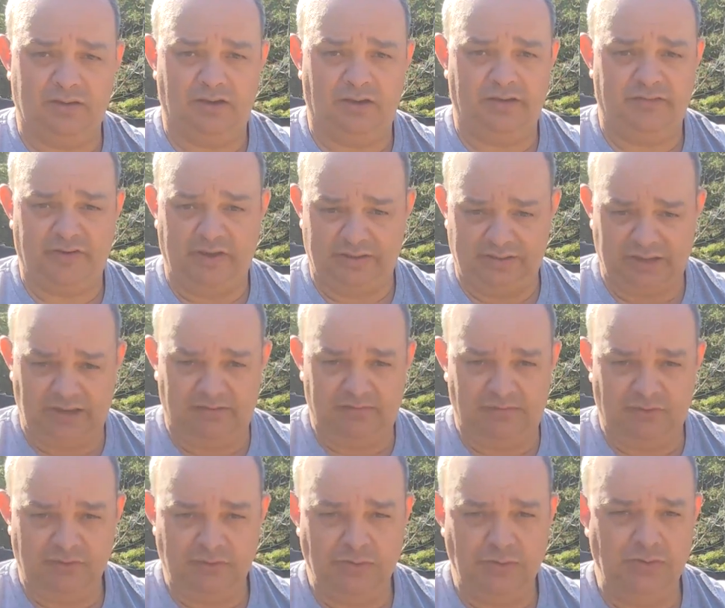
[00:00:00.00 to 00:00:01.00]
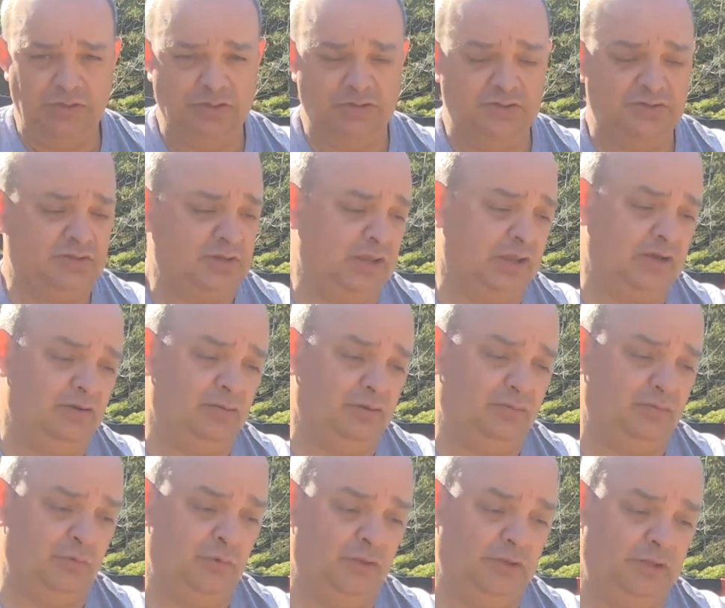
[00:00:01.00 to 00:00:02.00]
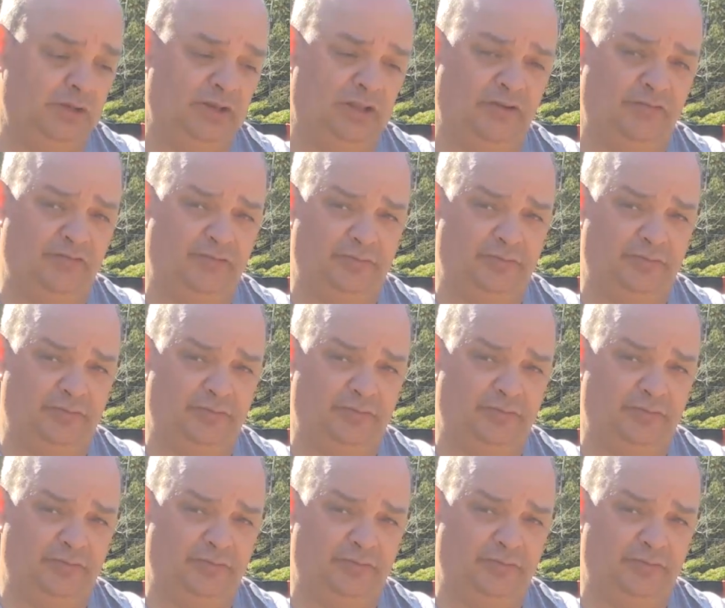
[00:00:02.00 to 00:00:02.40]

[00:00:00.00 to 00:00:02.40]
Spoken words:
I've had that for 2 years and really love